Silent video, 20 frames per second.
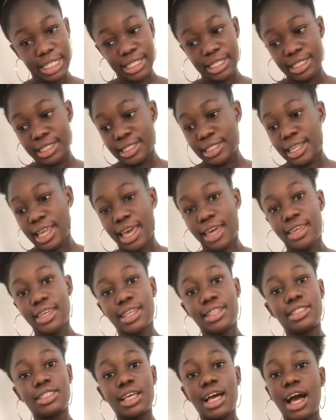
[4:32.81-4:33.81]
Like, it
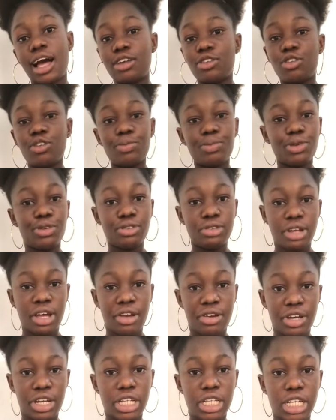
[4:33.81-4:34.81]
cannot be
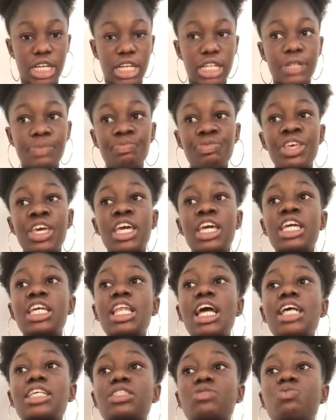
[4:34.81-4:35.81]
underrated. In as
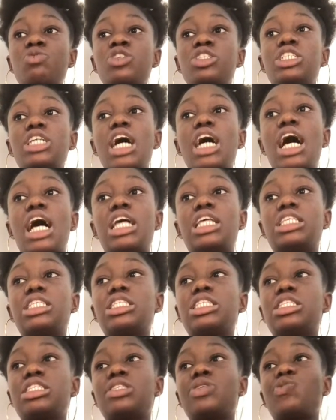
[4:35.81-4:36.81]
much as
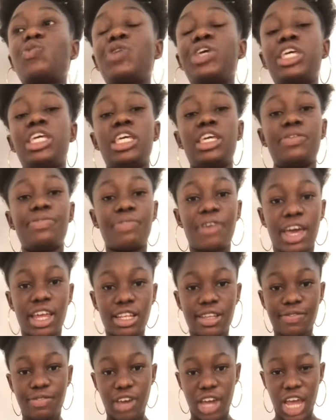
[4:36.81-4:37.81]
we find it
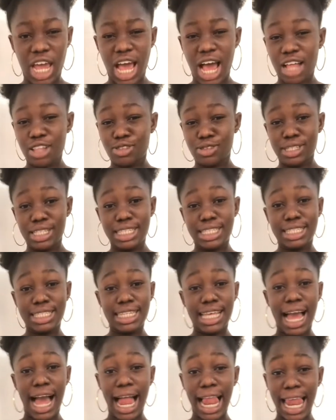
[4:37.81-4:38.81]
very hard to listen in
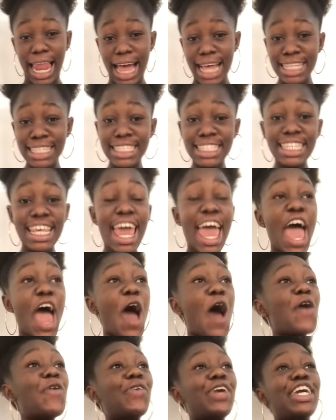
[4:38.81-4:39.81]
class,
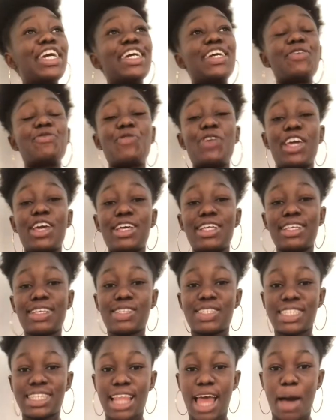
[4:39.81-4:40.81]
we
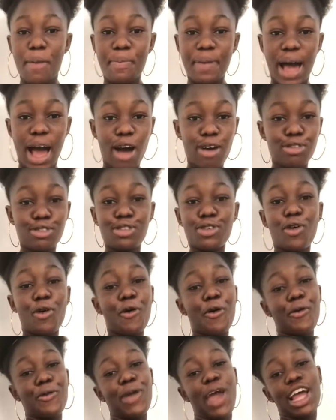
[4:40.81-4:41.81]
snap out, or we
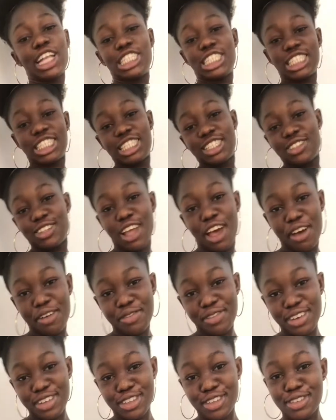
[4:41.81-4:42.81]
are gisting our friends or
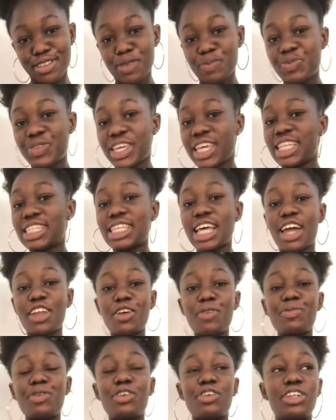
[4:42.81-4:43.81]
something, it cannot be
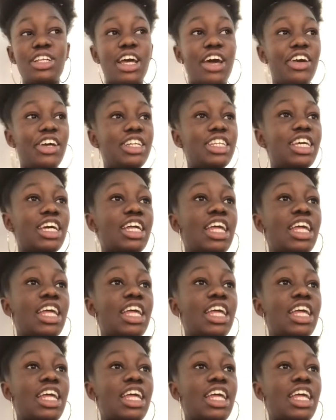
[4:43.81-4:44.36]
underrated.